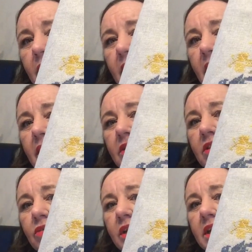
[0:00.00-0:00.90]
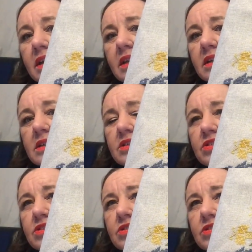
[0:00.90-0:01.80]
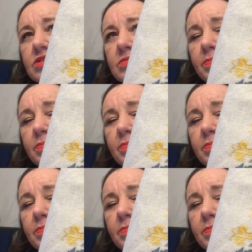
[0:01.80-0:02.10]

And the green is